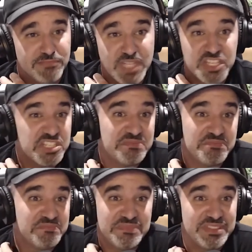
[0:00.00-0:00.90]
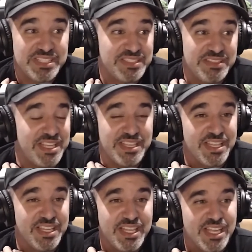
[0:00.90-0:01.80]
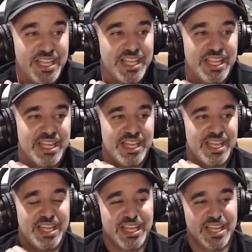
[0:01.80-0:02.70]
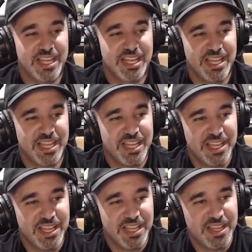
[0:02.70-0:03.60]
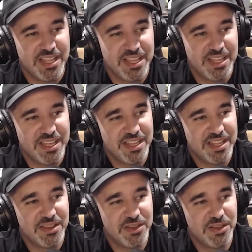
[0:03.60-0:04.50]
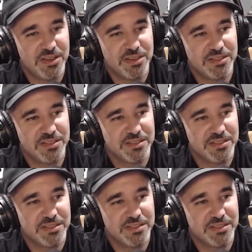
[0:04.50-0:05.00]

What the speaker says: The person shown says nothing.